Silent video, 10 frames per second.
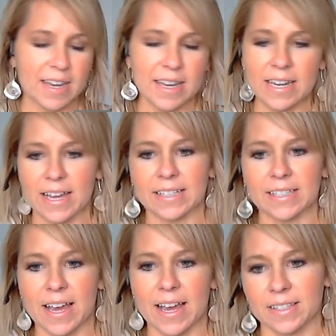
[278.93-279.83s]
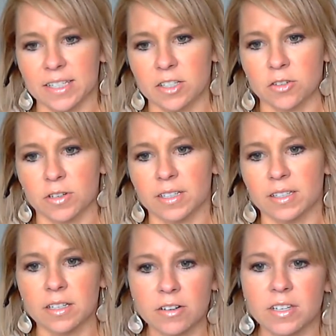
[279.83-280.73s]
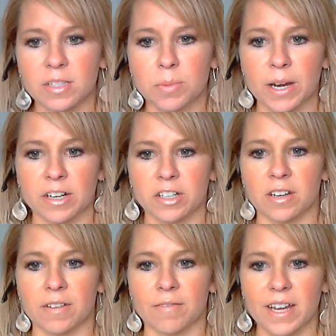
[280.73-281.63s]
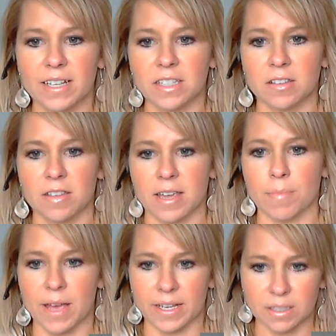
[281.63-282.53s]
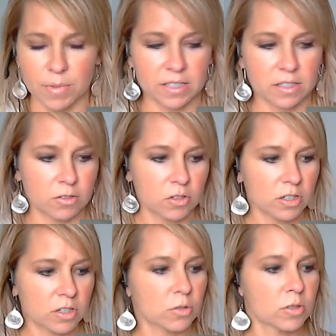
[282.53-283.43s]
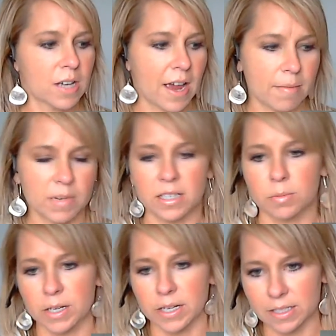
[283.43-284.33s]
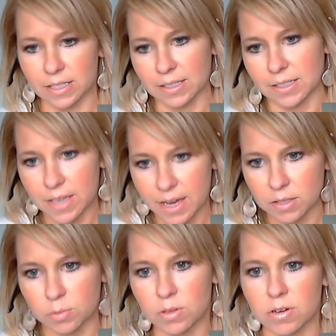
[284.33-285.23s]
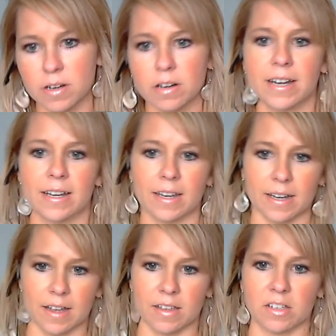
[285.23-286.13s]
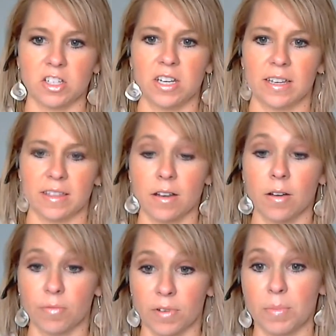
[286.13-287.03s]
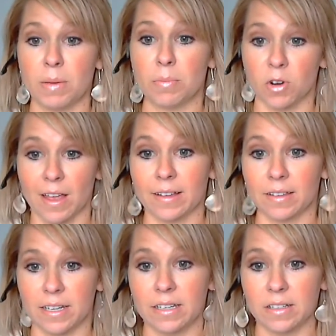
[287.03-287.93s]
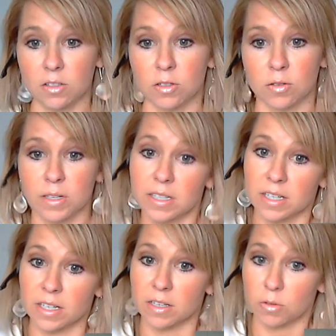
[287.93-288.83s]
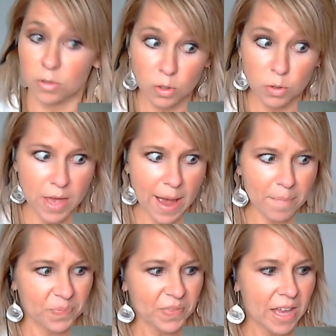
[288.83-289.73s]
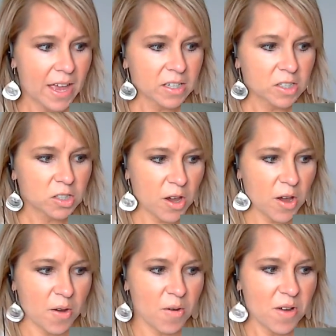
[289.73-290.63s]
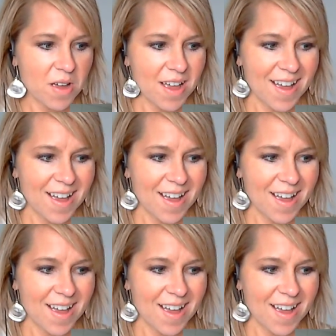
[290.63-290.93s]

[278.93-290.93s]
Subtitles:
in any case, it asks teachers to consider these barriers in advance so they can maximize their instructional time and experience success when they're integrating technology, and then hopefully be more likely to continue to do that. So